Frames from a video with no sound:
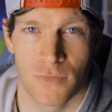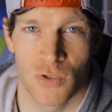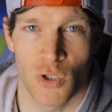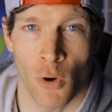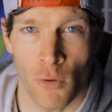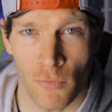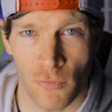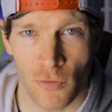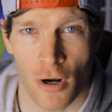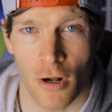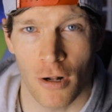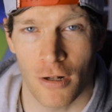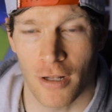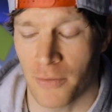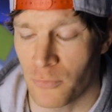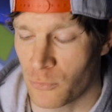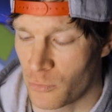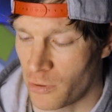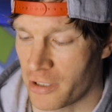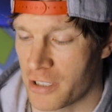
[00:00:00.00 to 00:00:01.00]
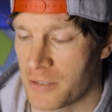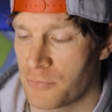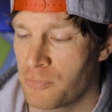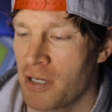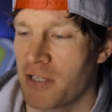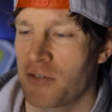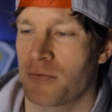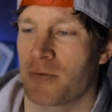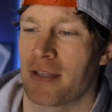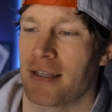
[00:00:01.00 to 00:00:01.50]
So overall, I'm really
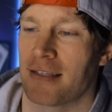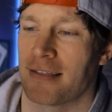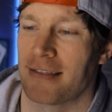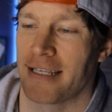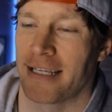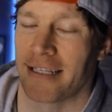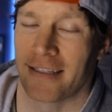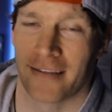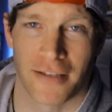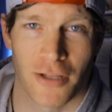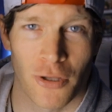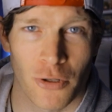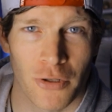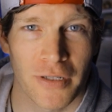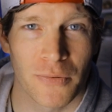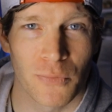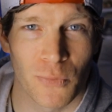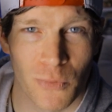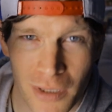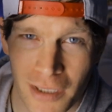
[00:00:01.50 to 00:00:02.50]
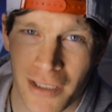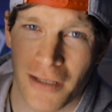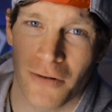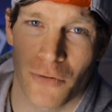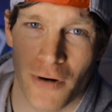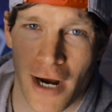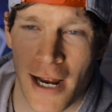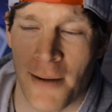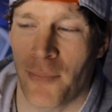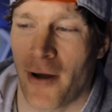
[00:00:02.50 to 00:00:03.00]
impressed with this thing. The only real
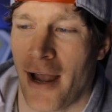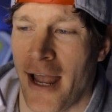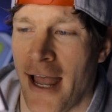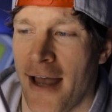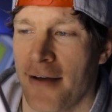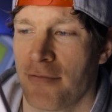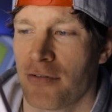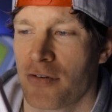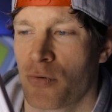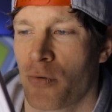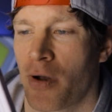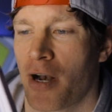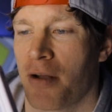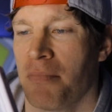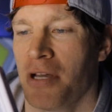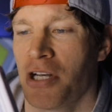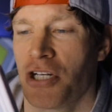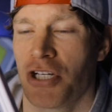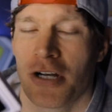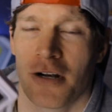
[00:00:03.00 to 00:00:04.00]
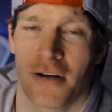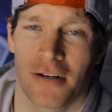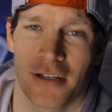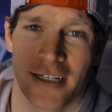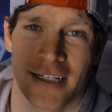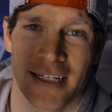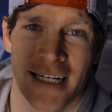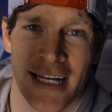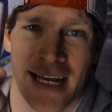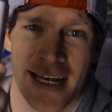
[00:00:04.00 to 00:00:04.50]
gripe I have is what I mentioned
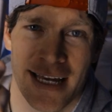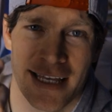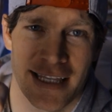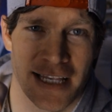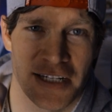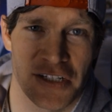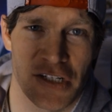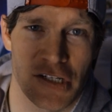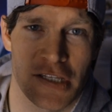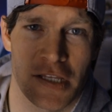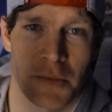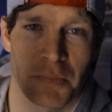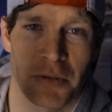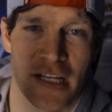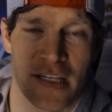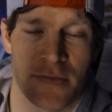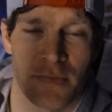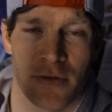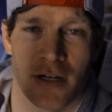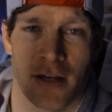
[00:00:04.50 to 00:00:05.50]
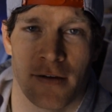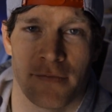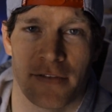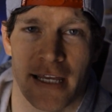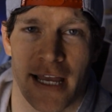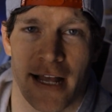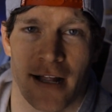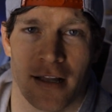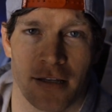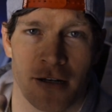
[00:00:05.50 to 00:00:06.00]
earlier, and that's just the placement of
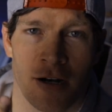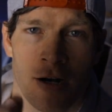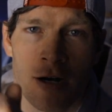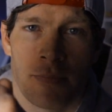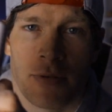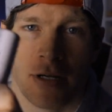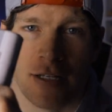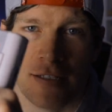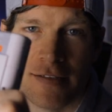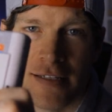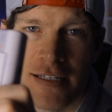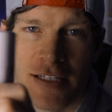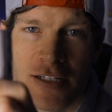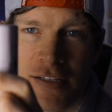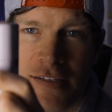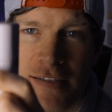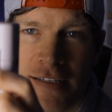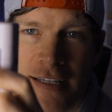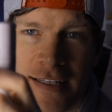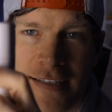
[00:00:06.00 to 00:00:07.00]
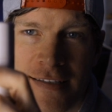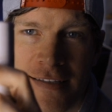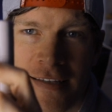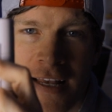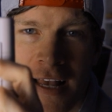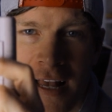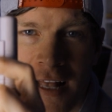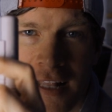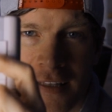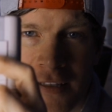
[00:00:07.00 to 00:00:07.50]
the L and R buttons. It just sits
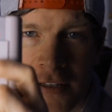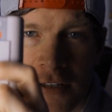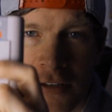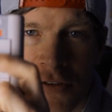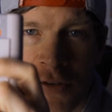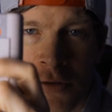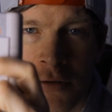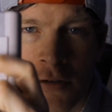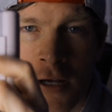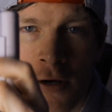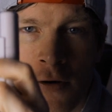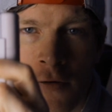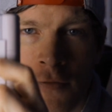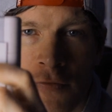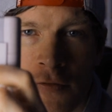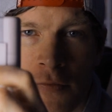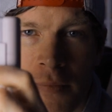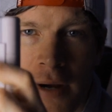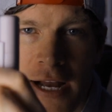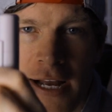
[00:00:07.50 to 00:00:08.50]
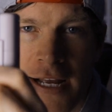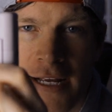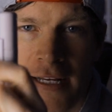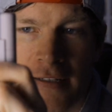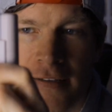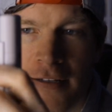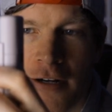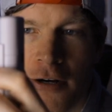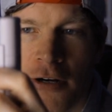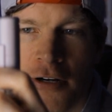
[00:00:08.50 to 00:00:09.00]
a little too low for
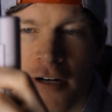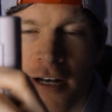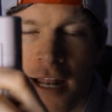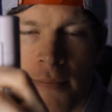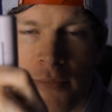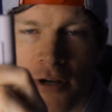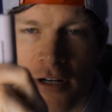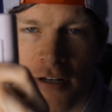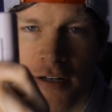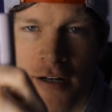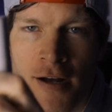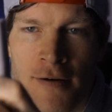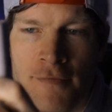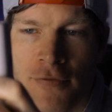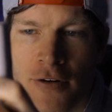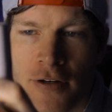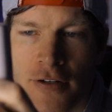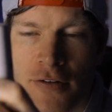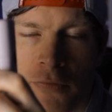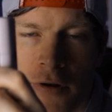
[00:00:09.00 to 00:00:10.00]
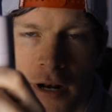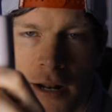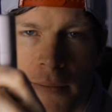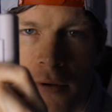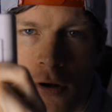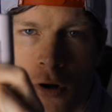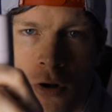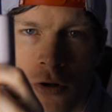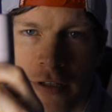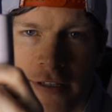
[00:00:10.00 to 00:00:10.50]
my ergonomic comfort when I'm
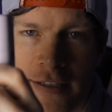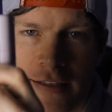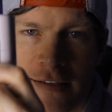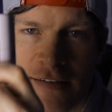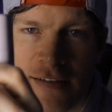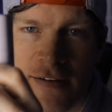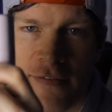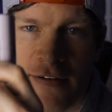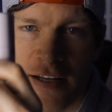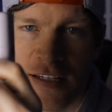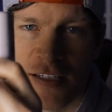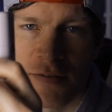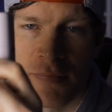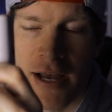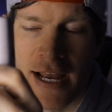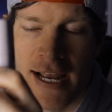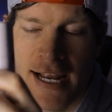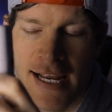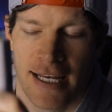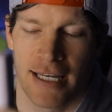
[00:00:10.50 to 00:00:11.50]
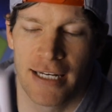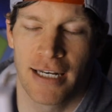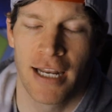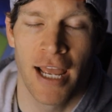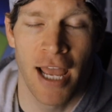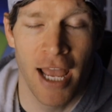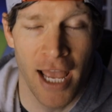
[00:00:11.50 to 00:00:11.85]
holding this device in my hand.